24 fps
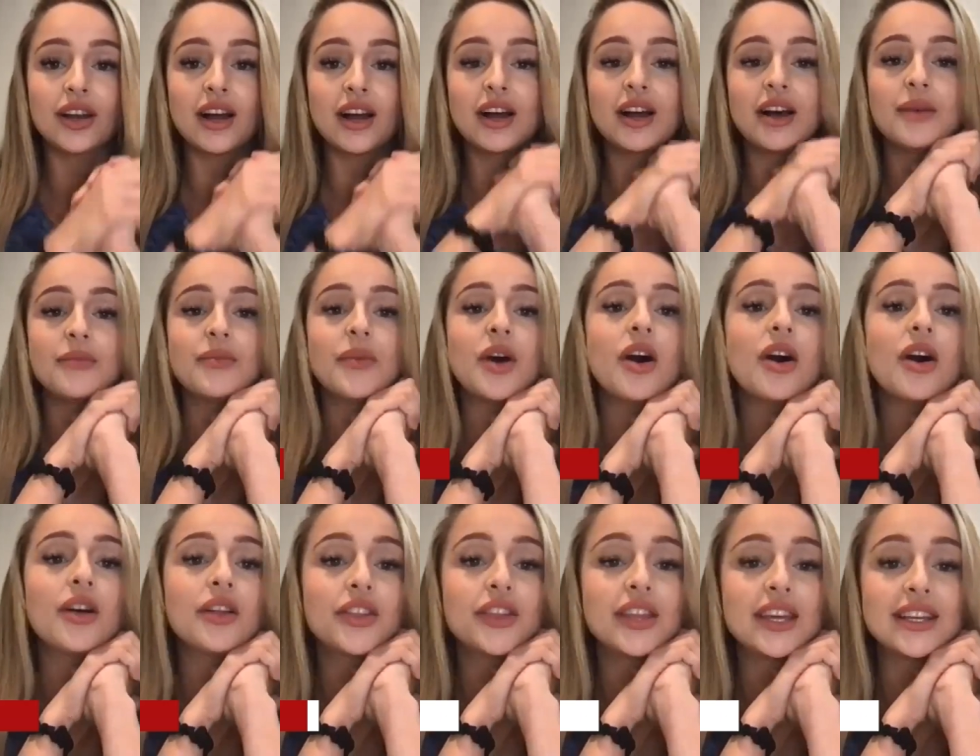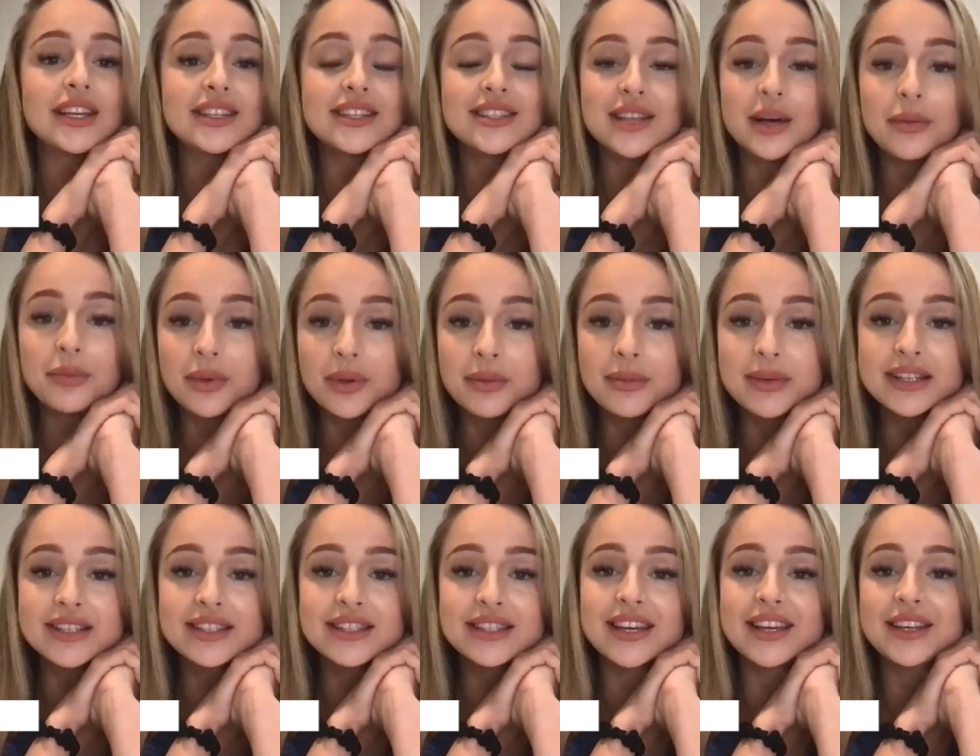um, all things
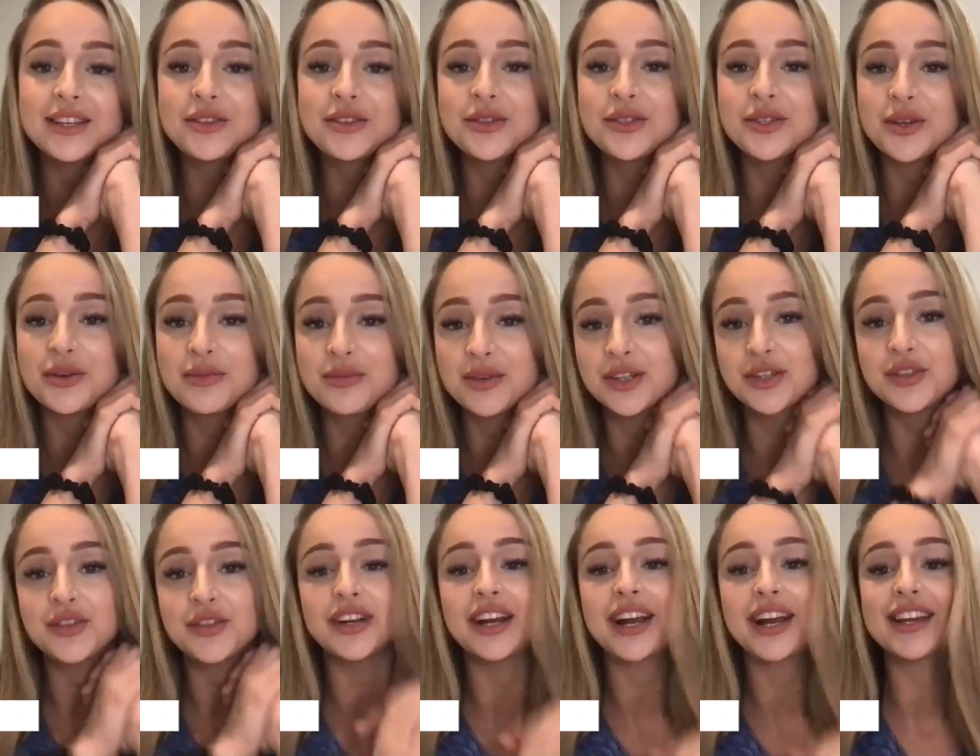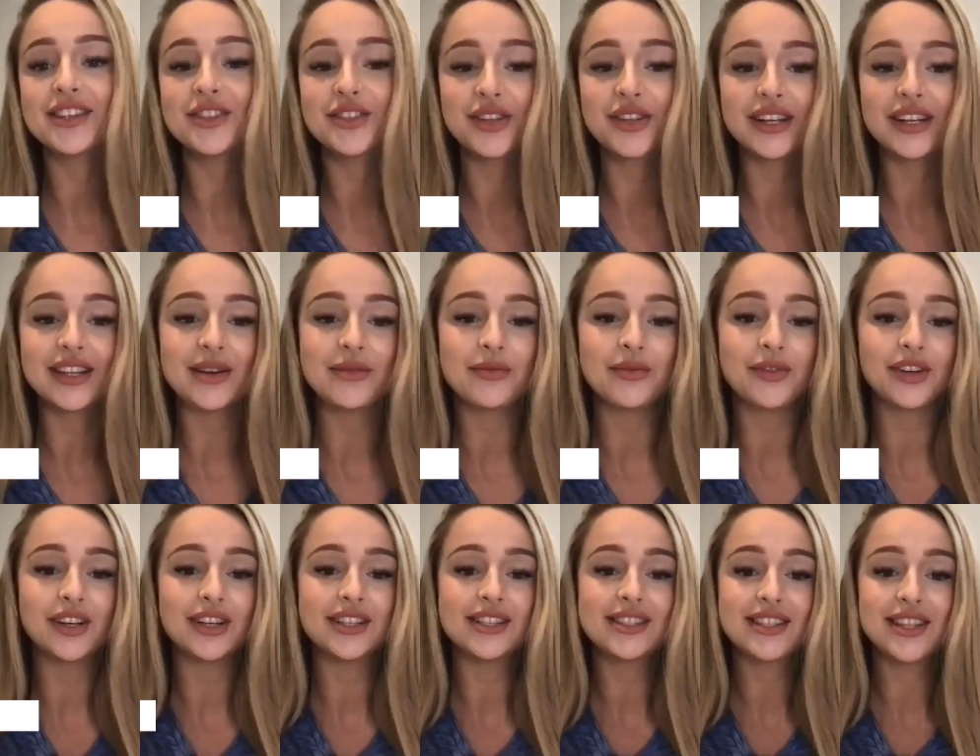supplements. Thank you so much for answering them
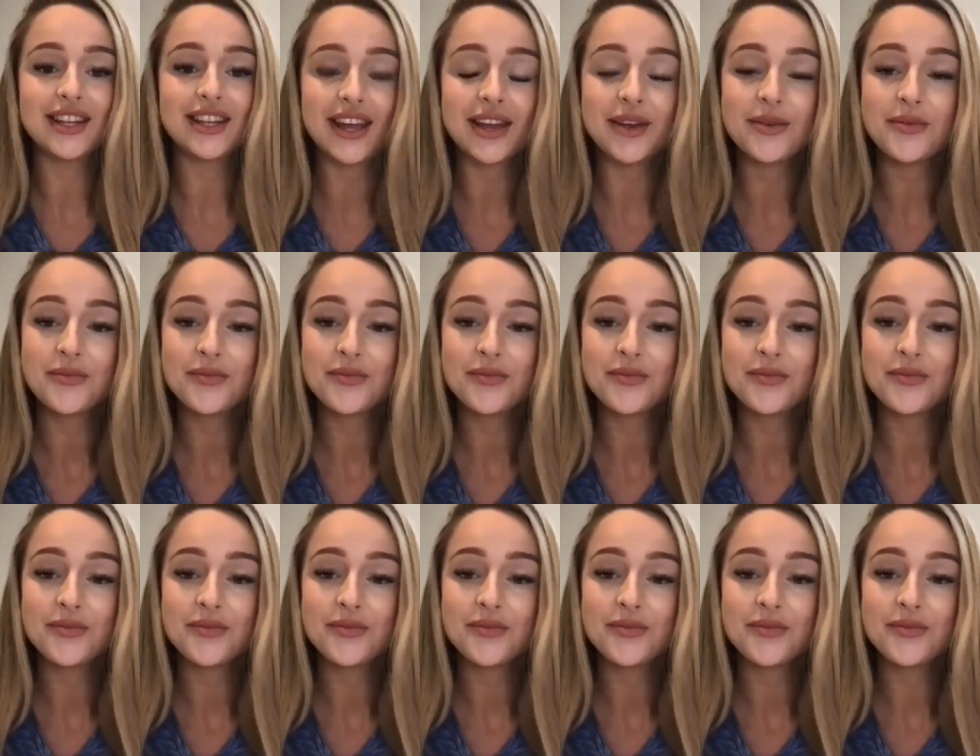for us today.